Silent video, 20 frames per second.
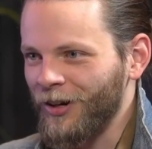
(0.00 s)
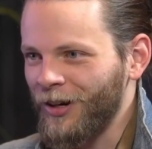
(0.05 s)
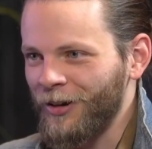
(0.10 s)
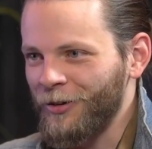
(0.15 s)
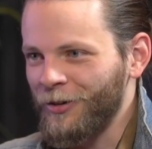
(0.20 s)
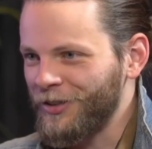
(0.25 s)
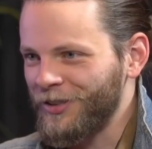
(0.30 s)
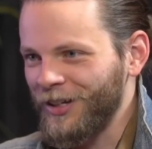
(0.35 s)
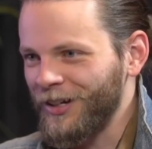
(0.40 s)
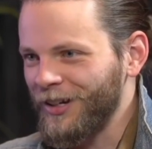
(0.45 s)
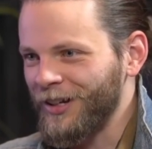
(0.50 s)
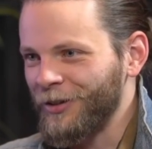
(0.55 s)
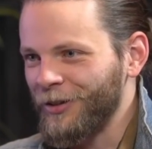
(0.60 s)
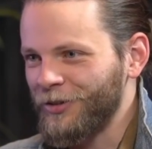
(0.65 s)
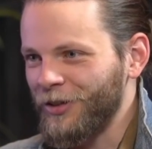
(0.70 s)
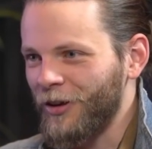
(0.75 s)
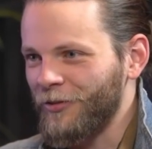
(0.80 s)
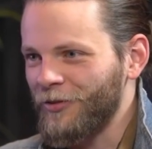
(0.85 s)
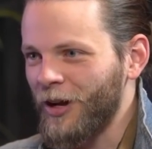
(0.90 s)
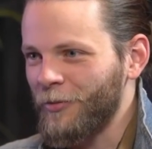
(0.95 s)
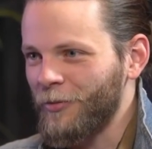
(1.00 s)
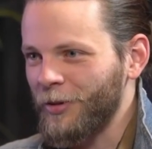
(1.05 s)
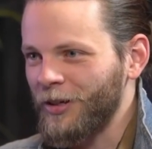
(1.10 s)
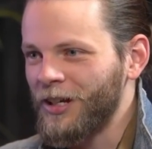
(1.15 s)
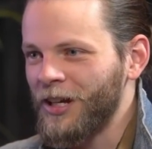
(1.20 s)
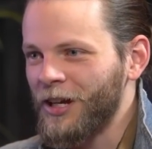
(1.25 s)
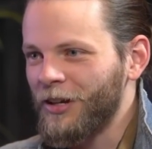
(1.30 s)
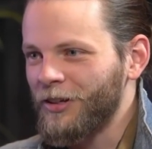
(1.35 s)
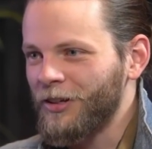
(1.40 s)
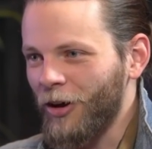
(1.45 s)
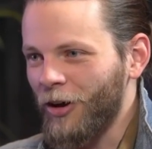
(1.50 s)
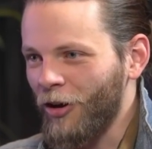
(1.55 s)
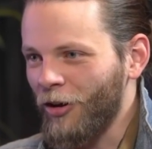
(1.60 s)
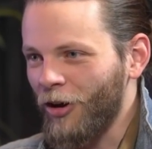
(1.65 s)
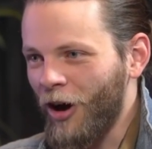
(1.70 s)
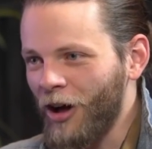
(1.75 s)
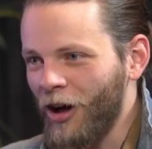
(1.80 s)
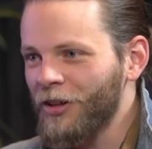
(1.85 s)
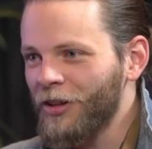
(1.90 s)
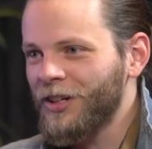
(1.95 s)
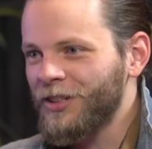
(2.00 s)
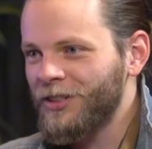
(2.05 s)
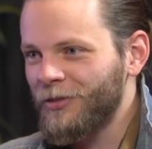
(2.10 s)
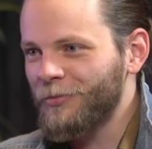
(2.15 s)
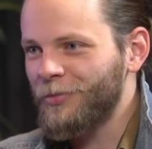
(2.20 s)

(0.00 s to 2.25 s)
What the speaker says: And I know it's off topic, but our holidays have